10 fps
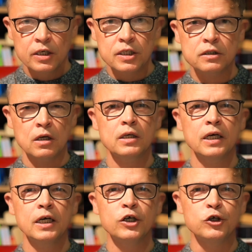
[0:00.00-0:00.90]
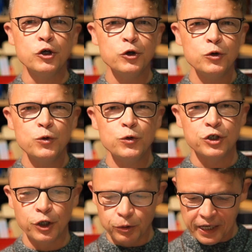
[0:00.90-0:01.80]
Stunning new
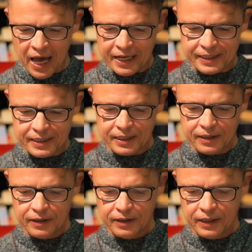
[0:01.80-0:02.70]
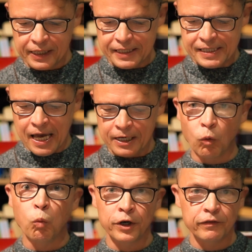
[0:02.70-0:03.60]
Juliet, it said
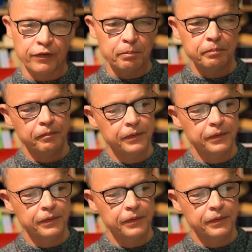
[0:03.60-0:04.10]
on one of them.